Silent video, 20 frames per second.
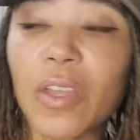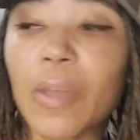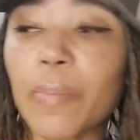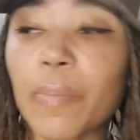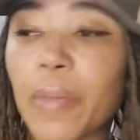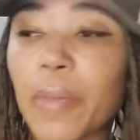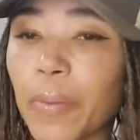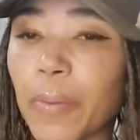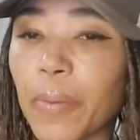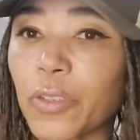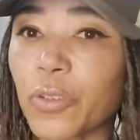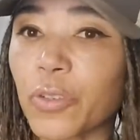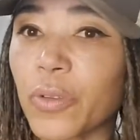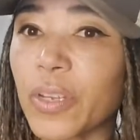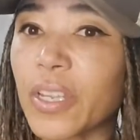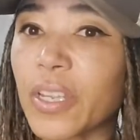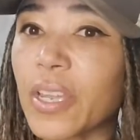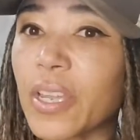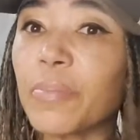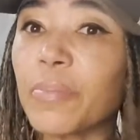People are
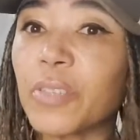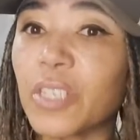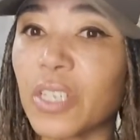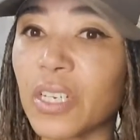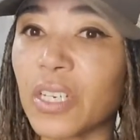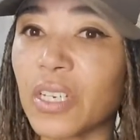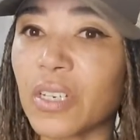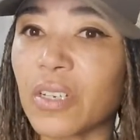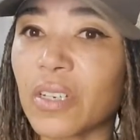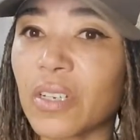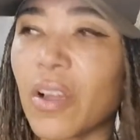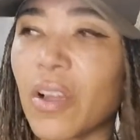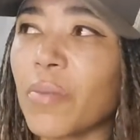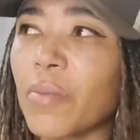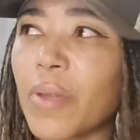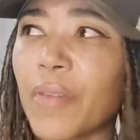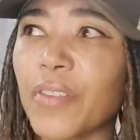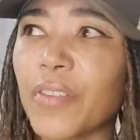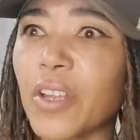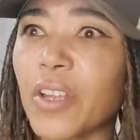doing kimchi. I'm
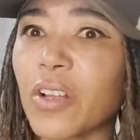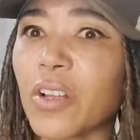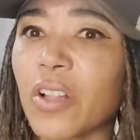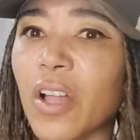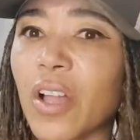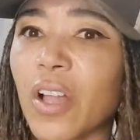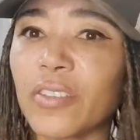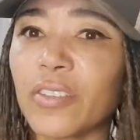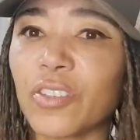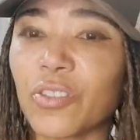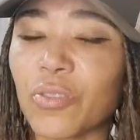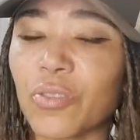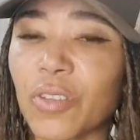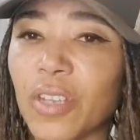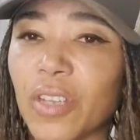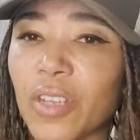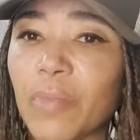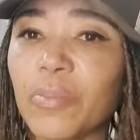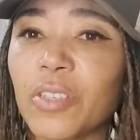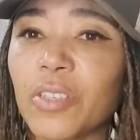having clients doing
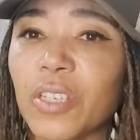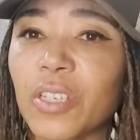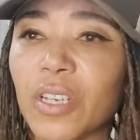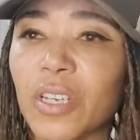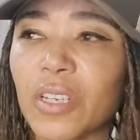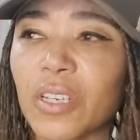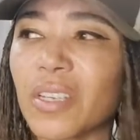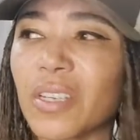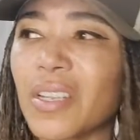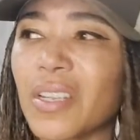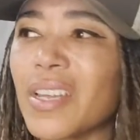kimchi and